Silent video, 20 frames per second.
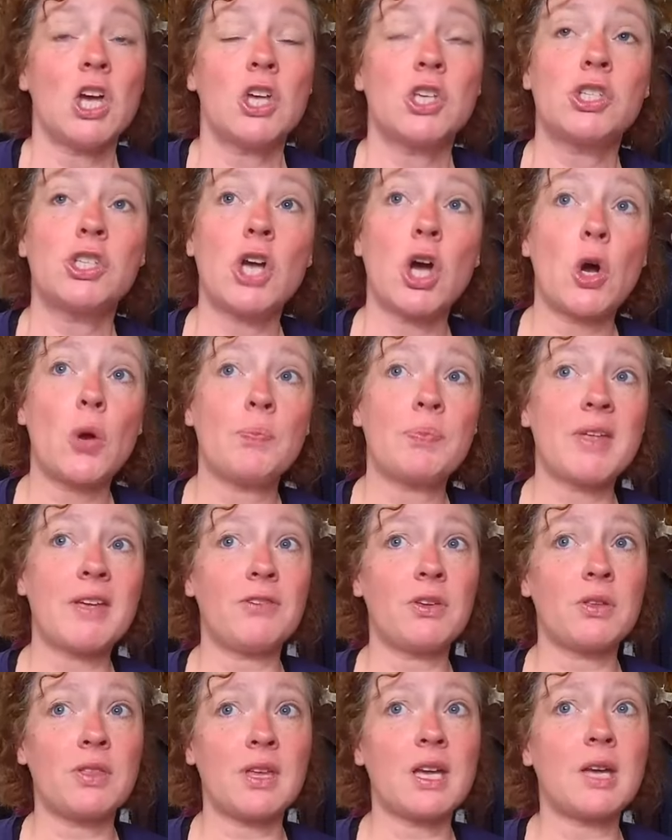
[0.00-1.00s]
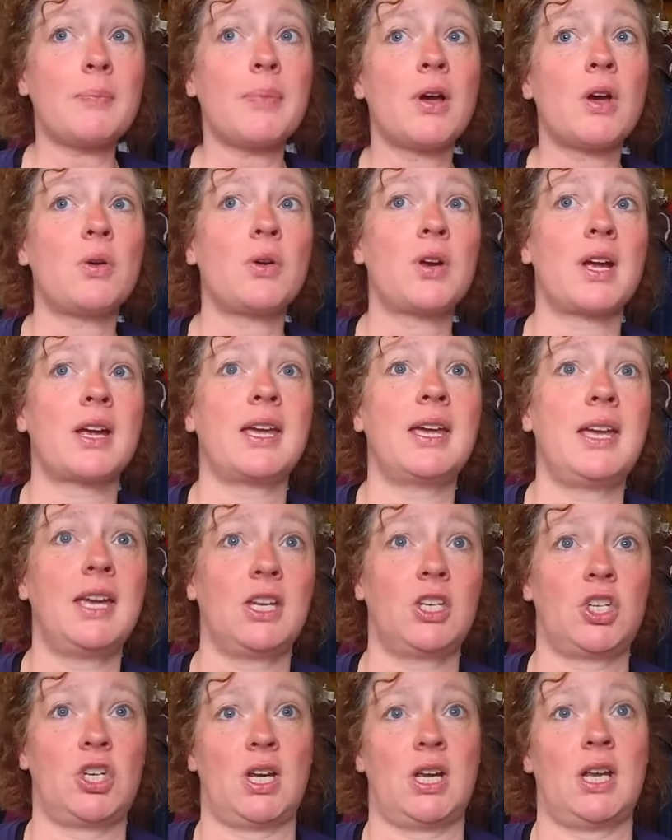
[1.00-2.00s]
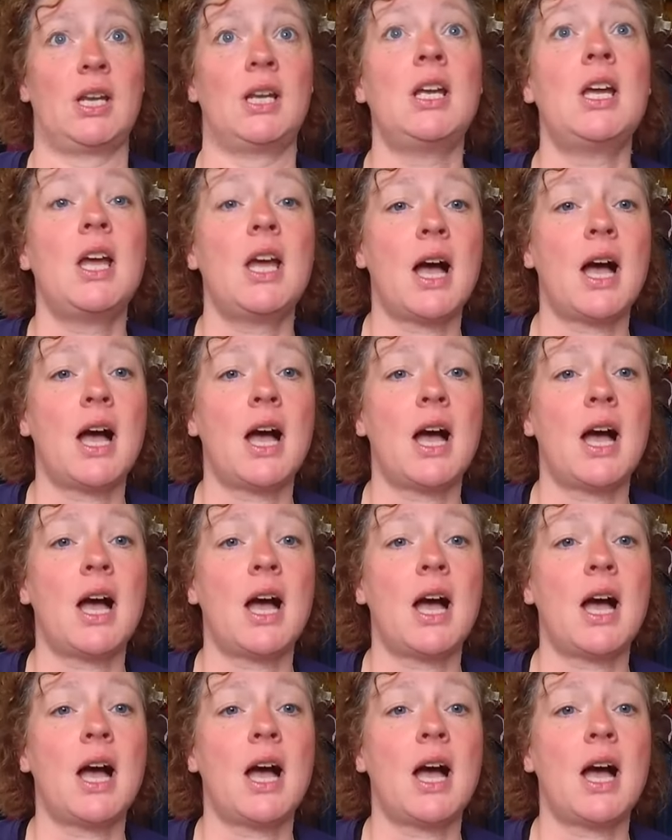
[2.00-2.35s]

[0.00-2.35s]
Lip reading: So if you think about a kitchen,